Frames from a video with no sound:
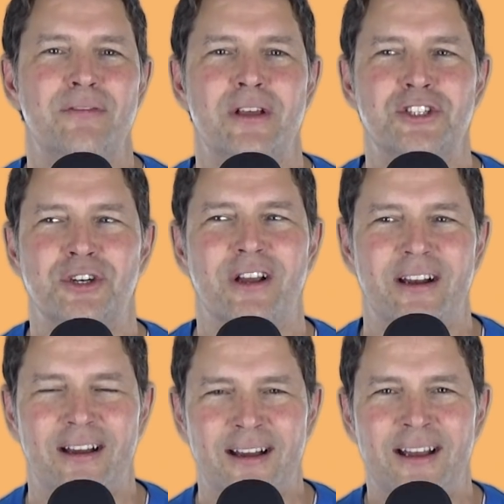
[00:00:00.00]
that you're going
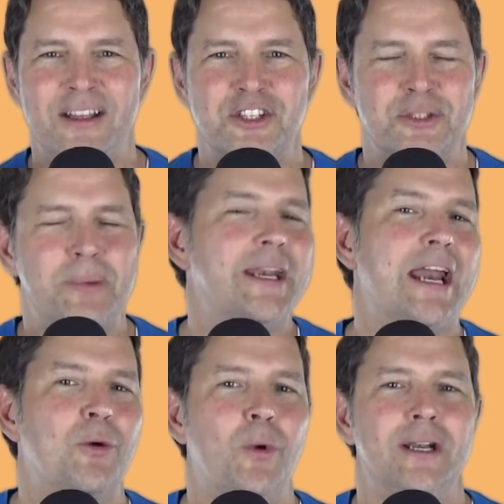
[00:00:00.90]
to spit out
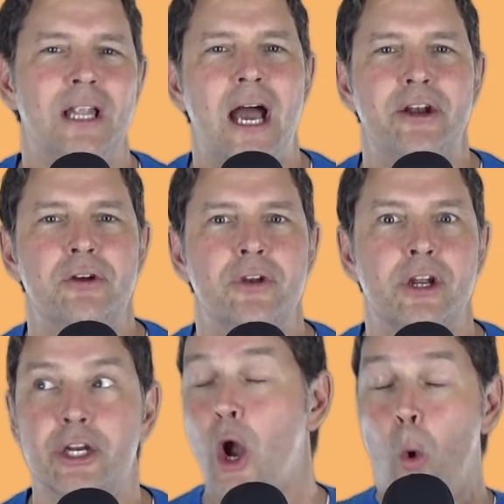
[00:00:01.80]
a one-liner and they're
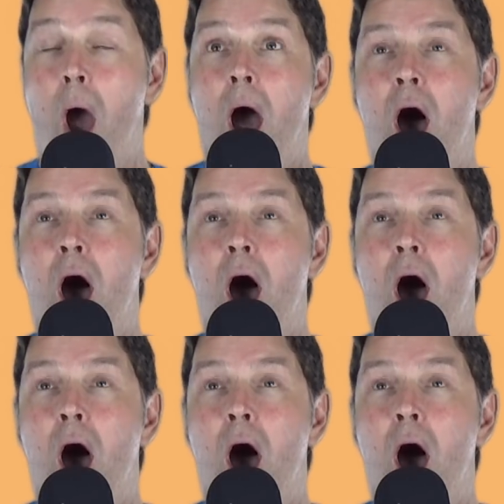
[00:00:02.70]
going to go,